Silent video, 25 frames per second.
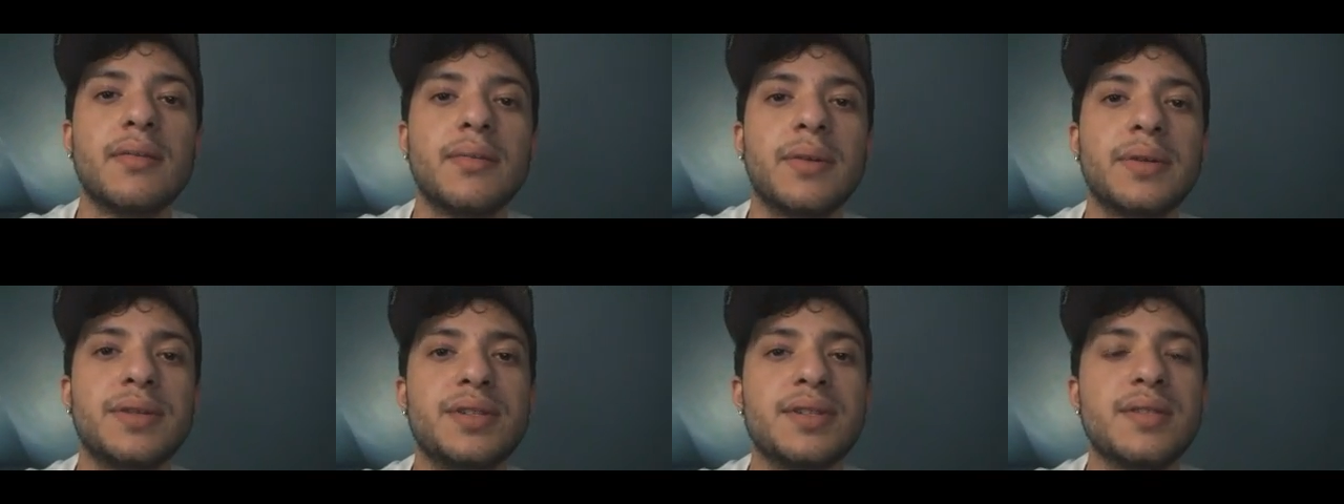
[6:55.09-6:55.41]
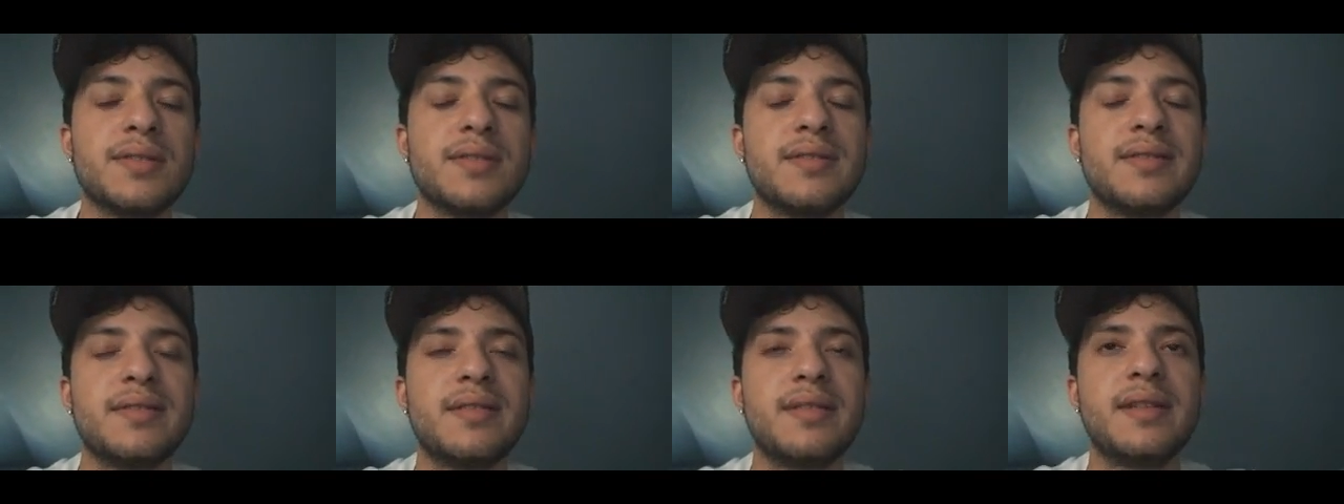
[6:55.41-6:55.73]
which
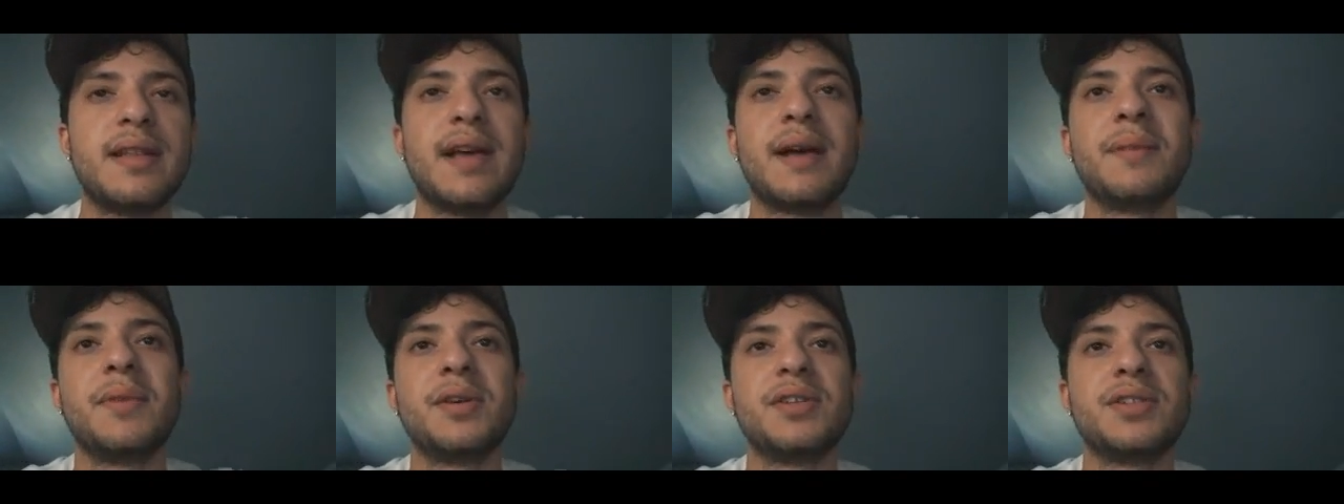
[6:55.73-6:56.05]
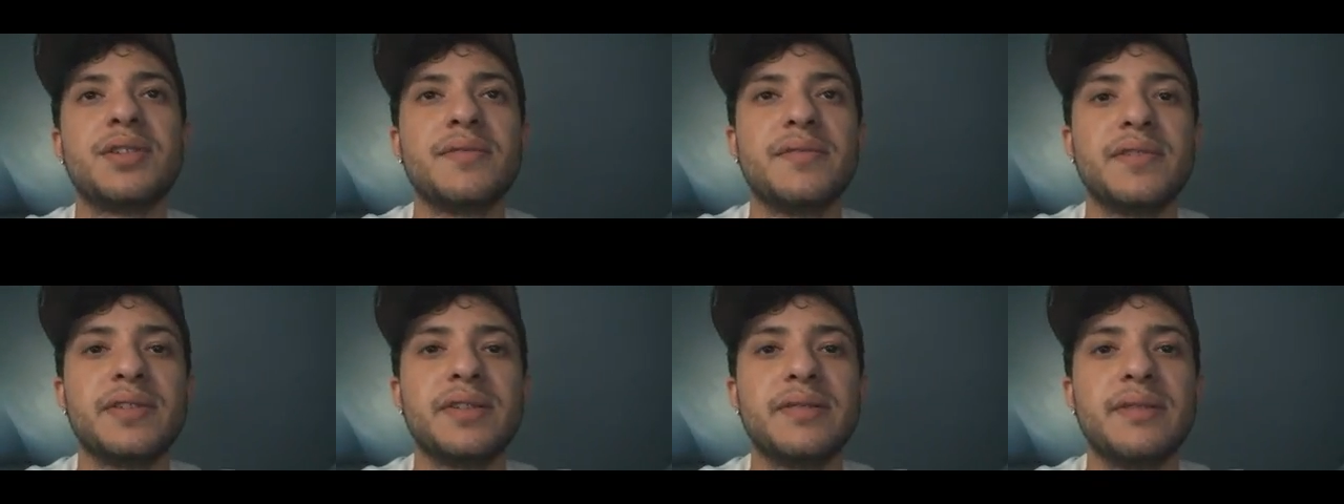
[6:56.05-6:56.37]
is not
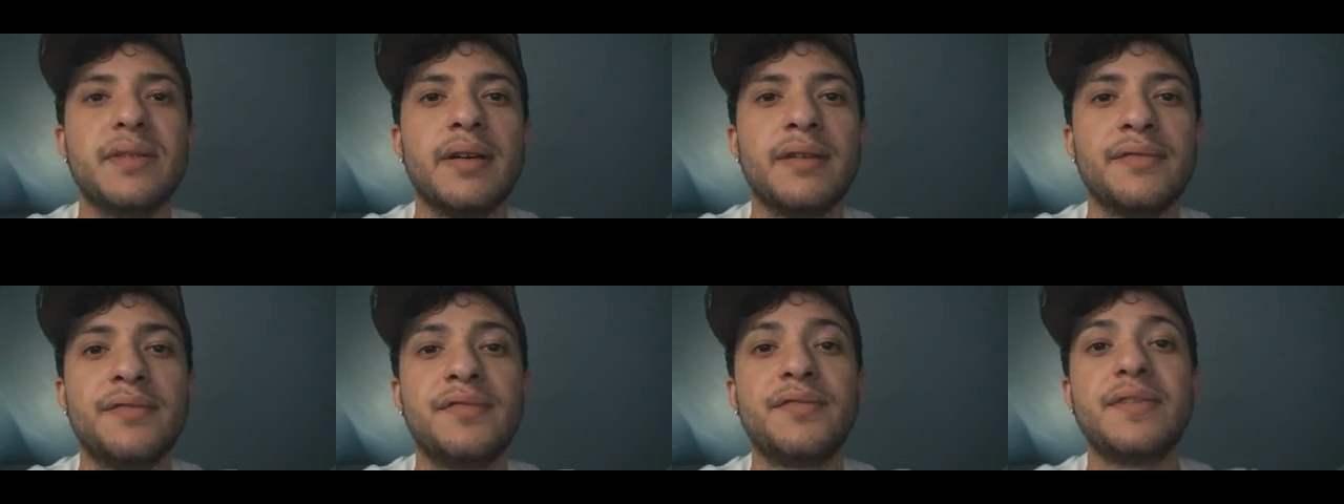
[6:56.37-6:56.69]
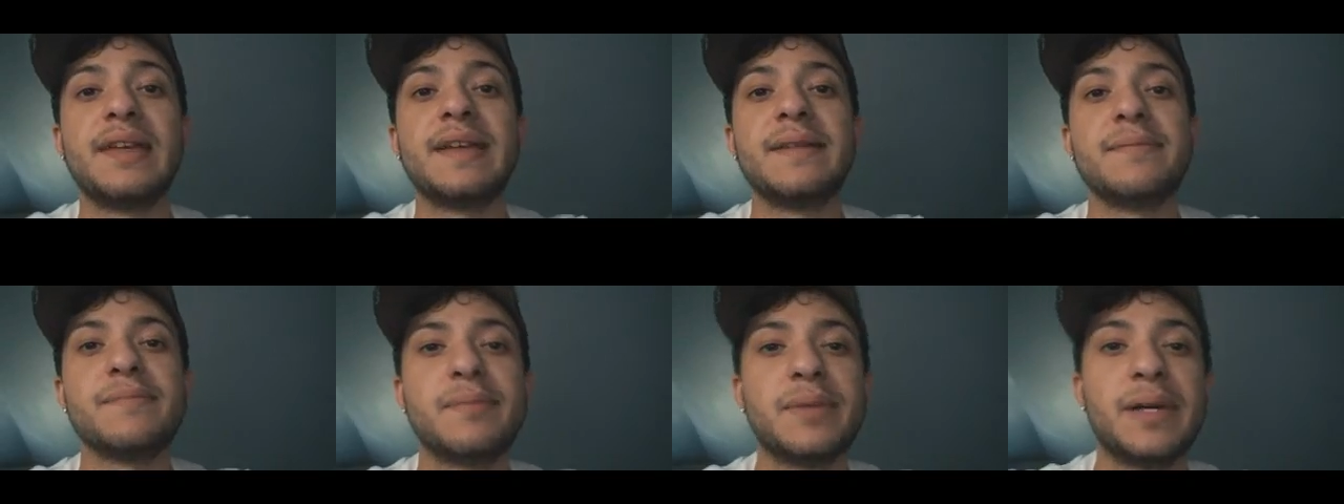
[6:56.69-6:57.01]
much of a, a
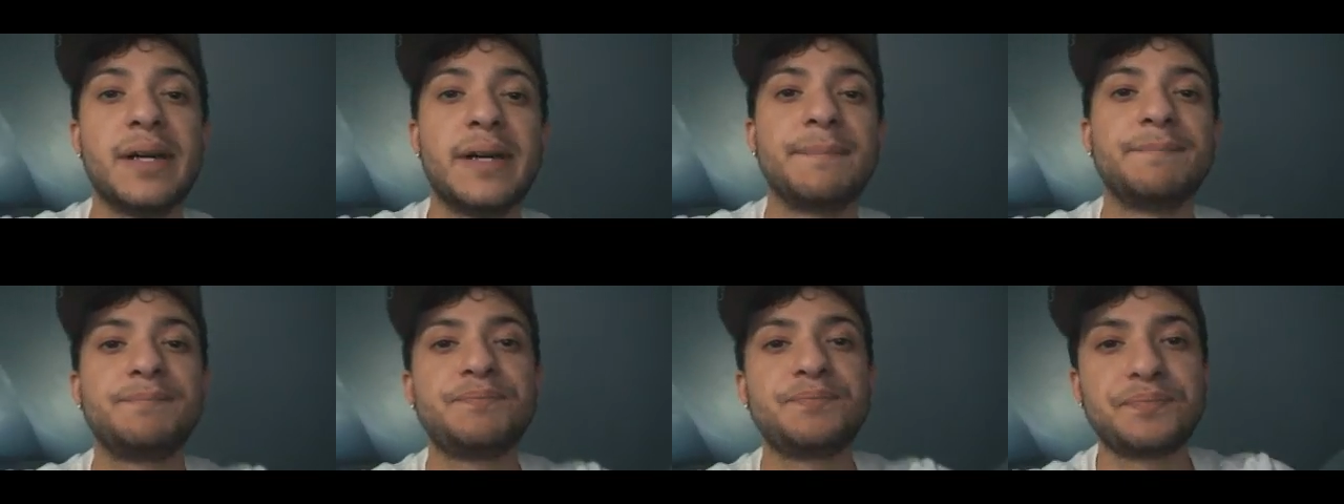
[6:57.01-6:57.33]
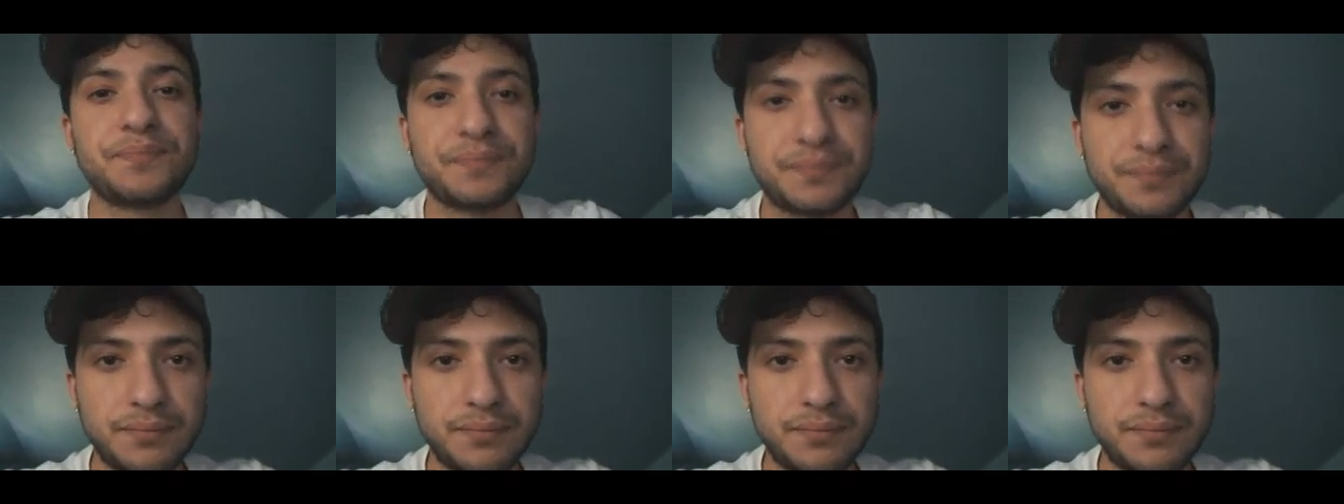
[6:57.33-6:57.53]
feat, but